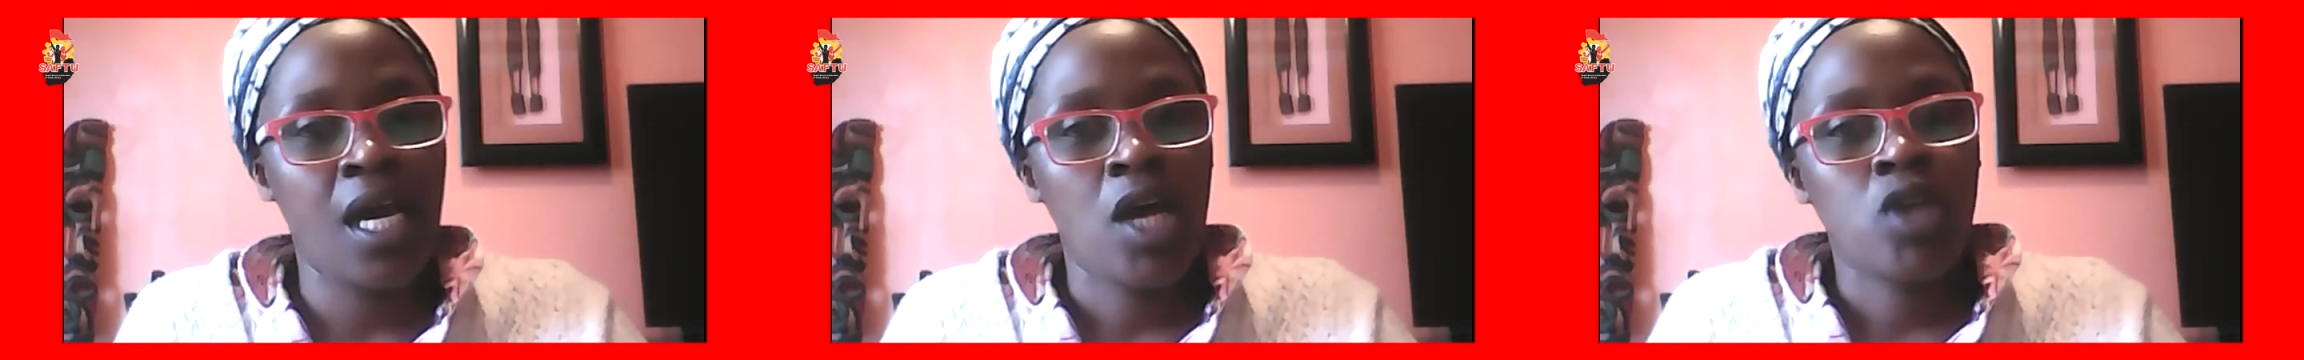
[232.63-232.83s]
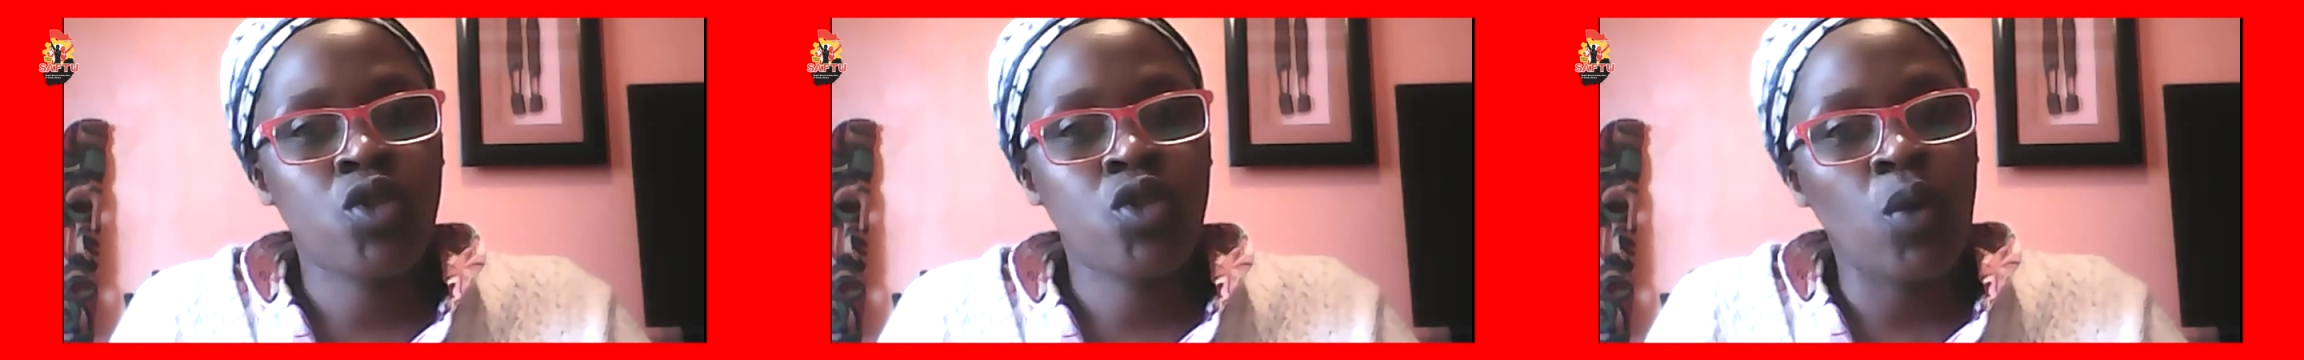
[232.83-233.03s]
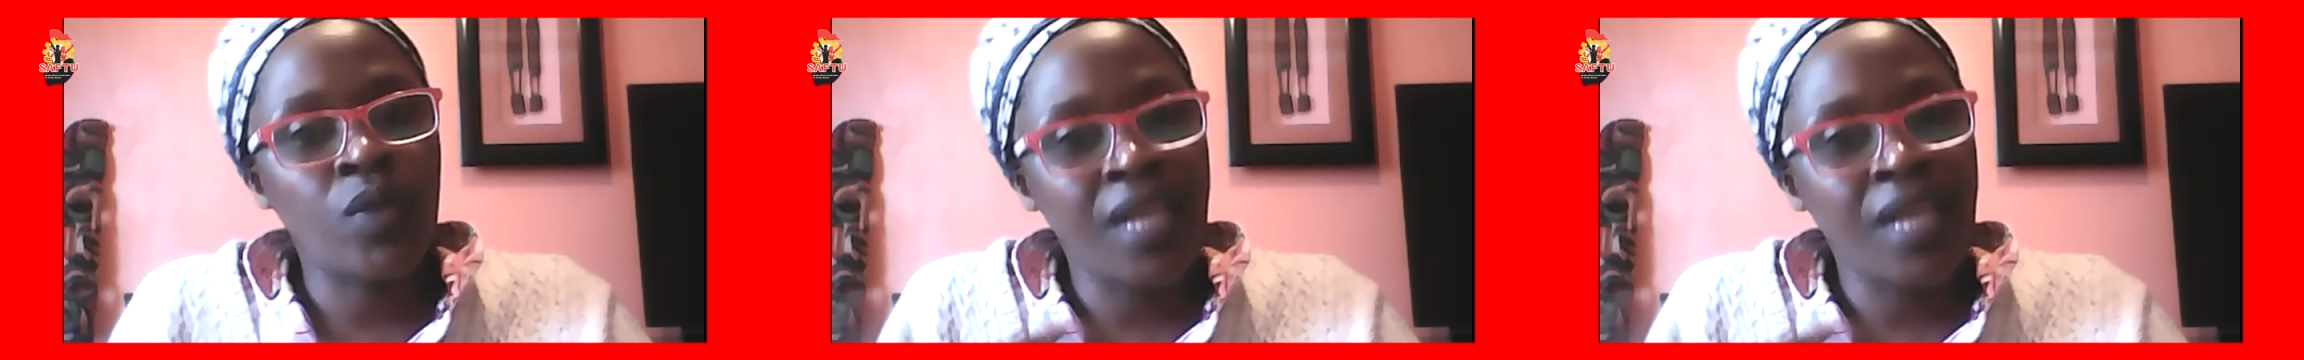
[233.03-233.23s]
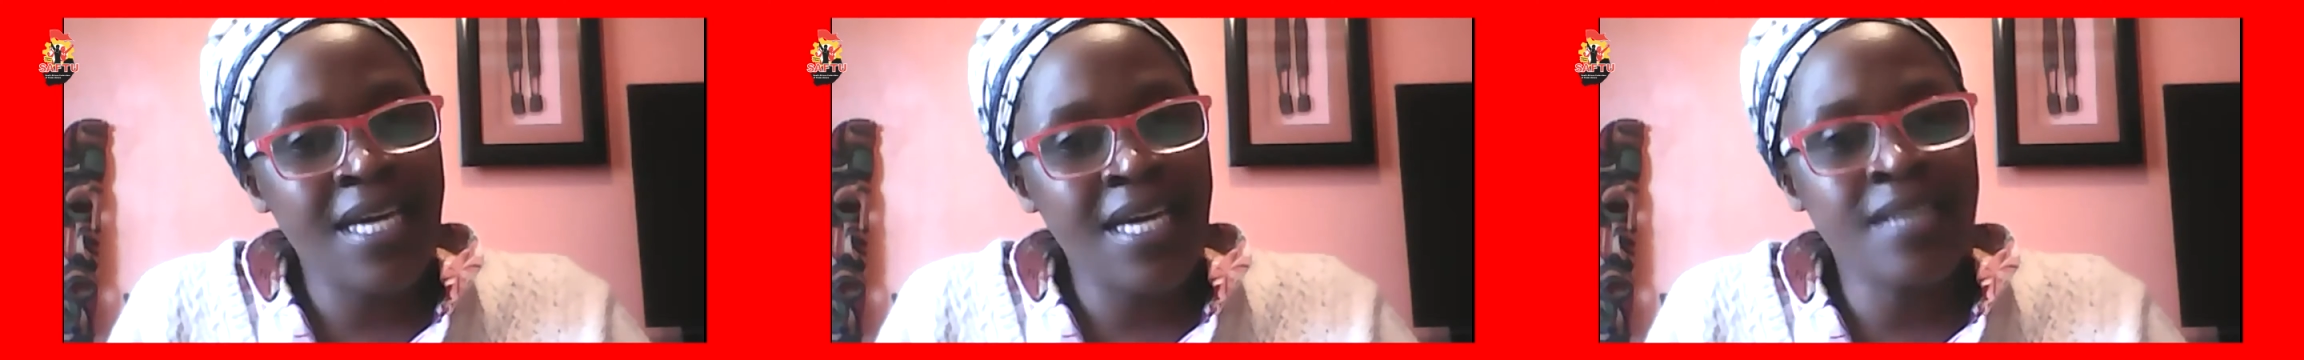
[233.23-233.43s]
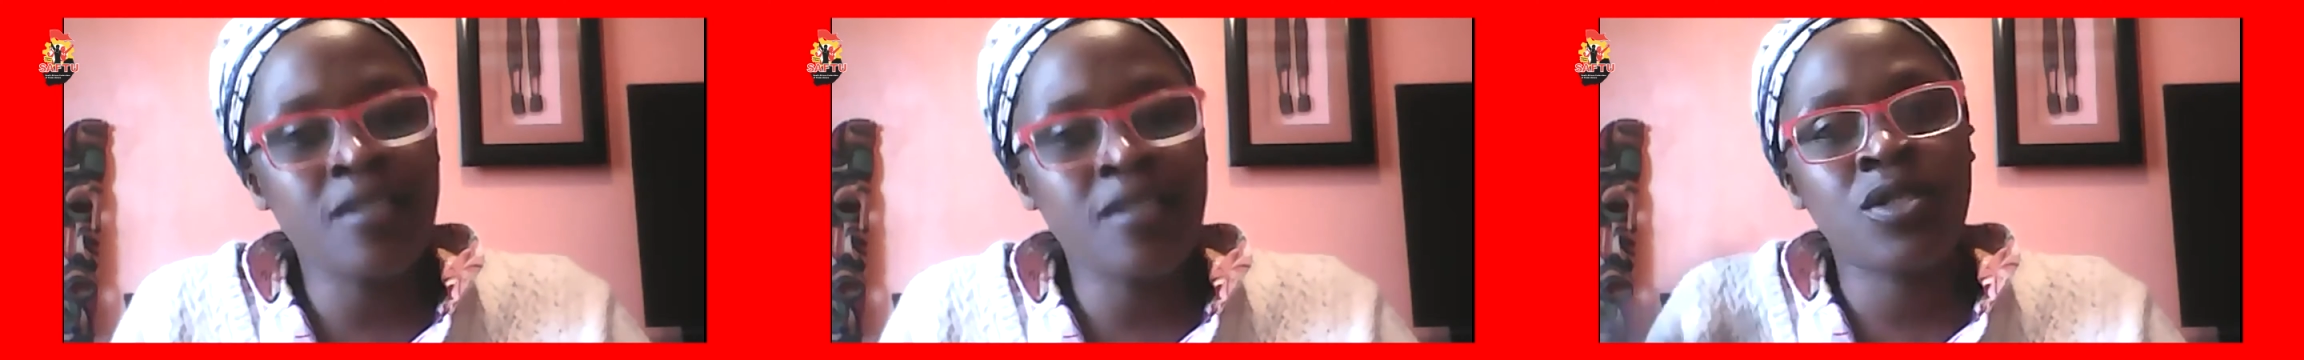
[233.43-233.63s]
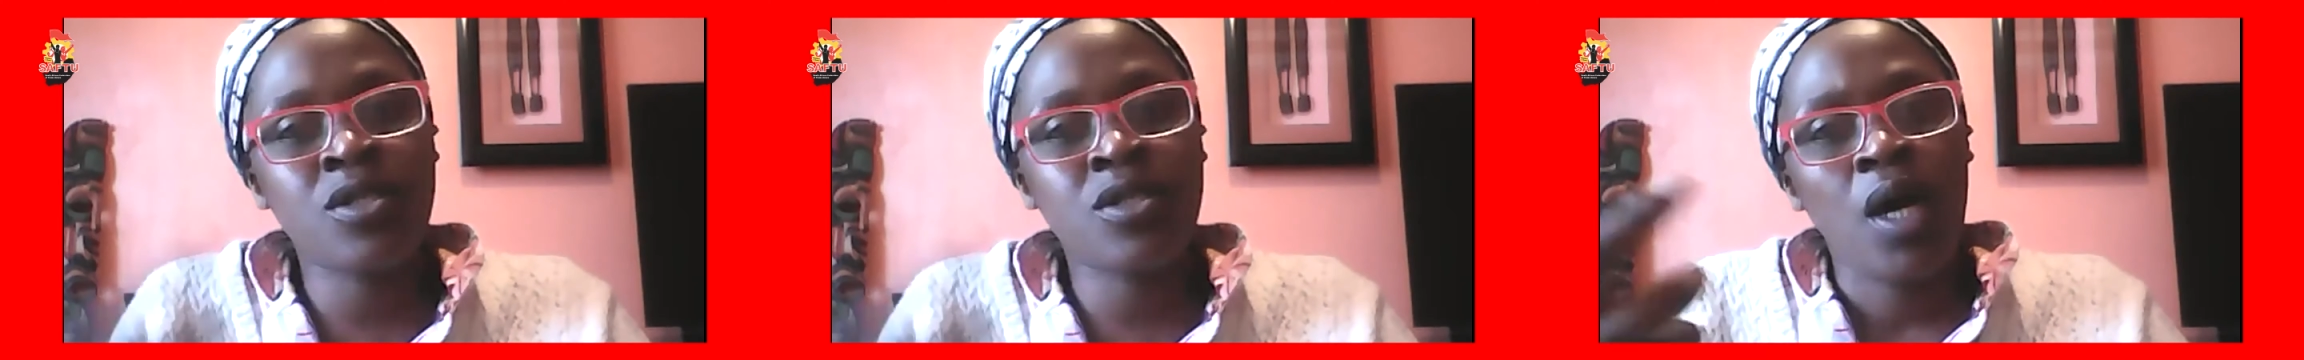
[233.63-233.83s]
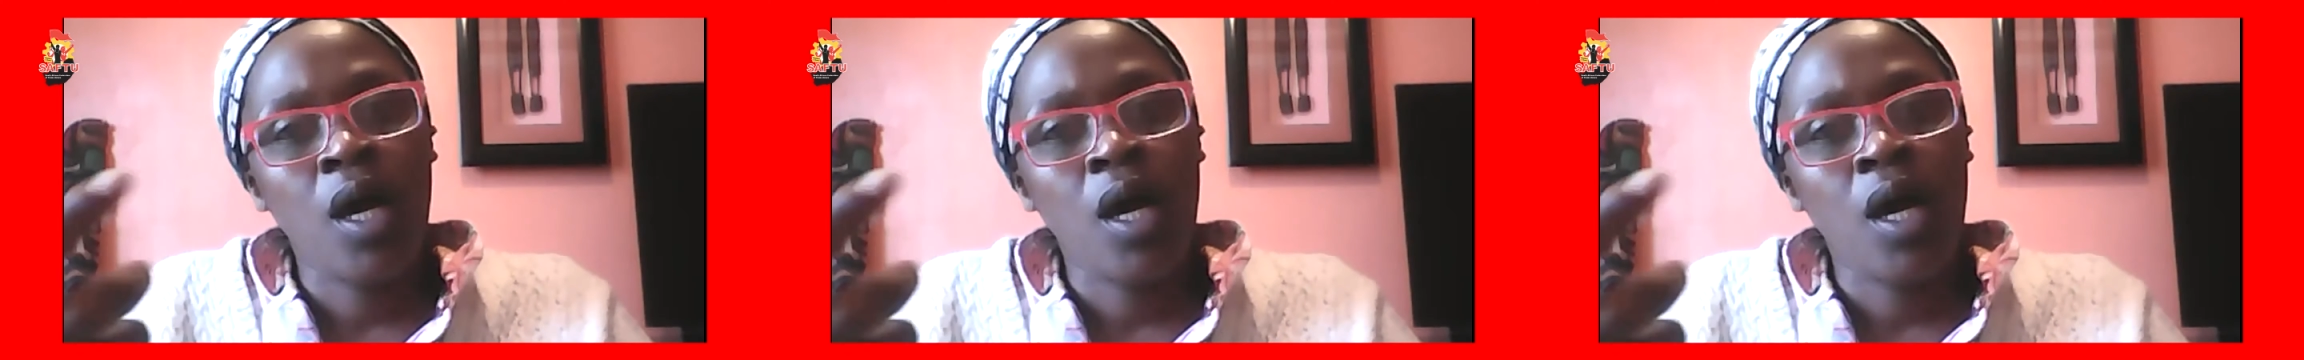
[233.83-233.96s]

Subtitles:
So these